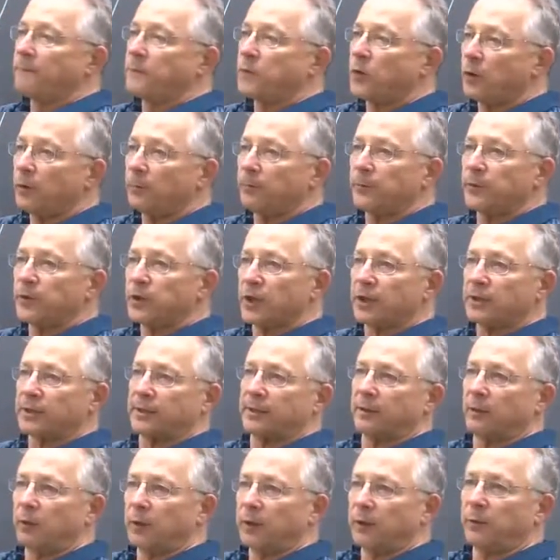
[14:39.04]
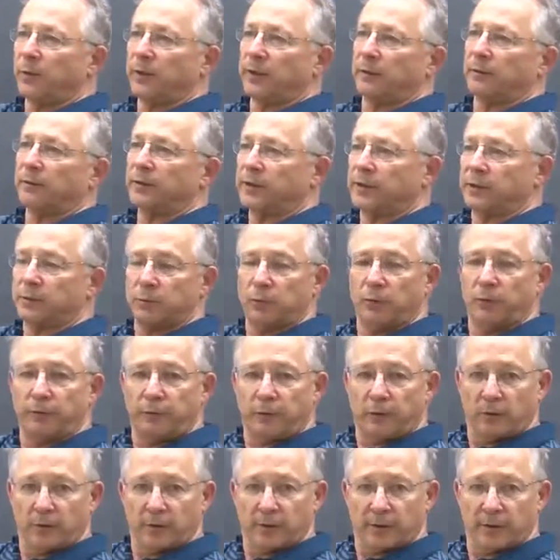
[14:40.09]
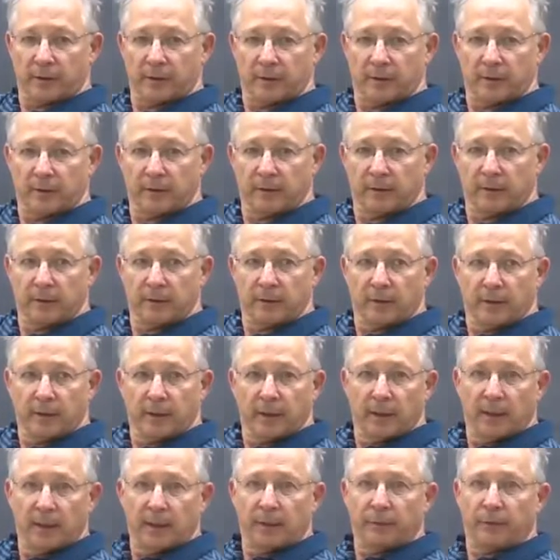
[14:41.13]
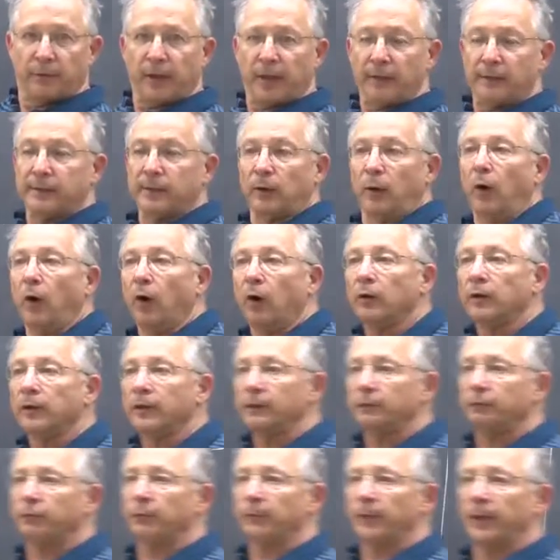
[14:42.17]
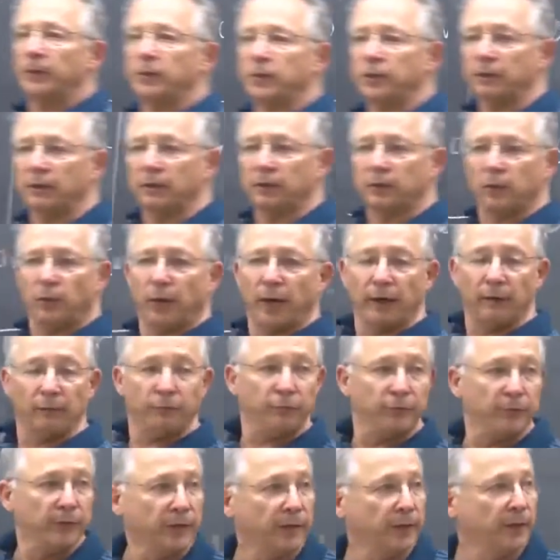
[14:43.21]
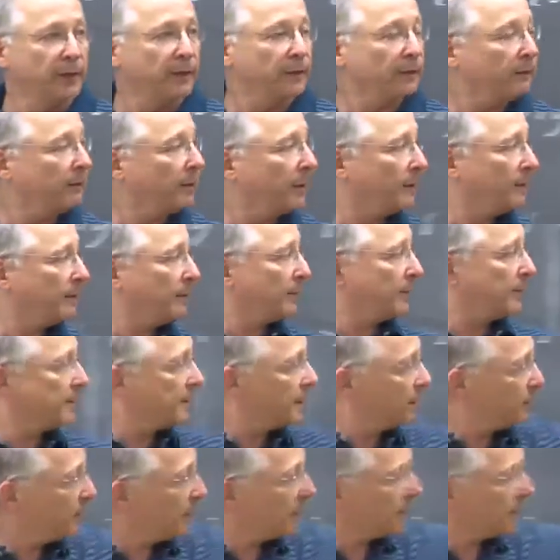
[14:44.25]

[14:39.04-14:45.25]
from just knowing whether it's true or false? And if that's all the information that you have, then this is the